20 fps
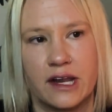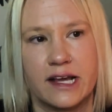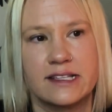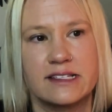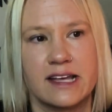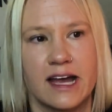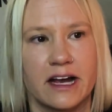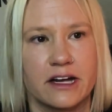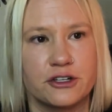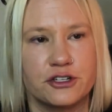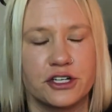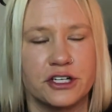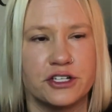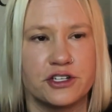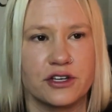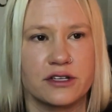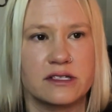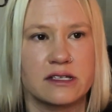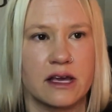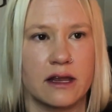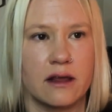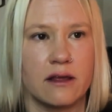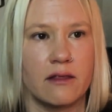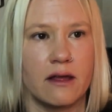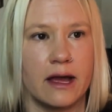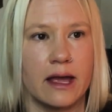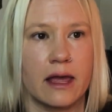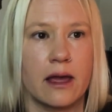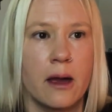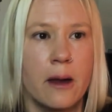It's actually just gonna
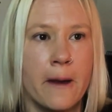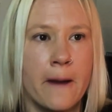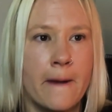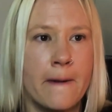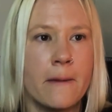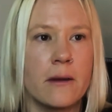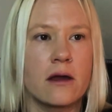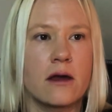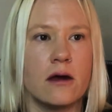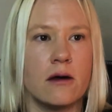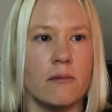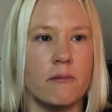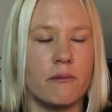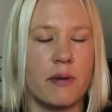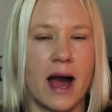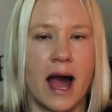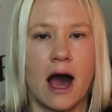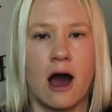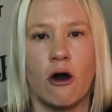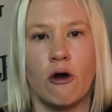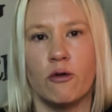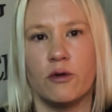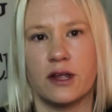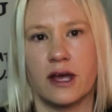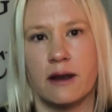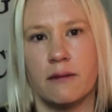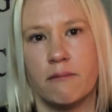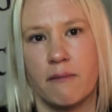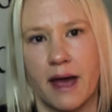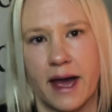like compound
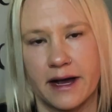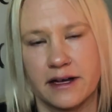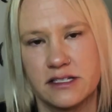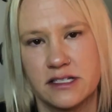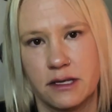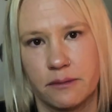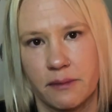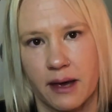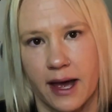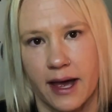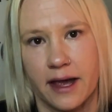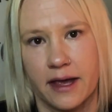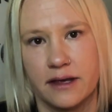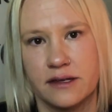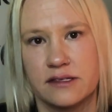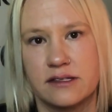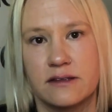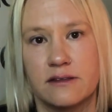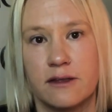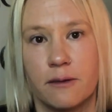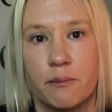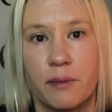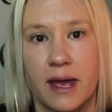and maximize the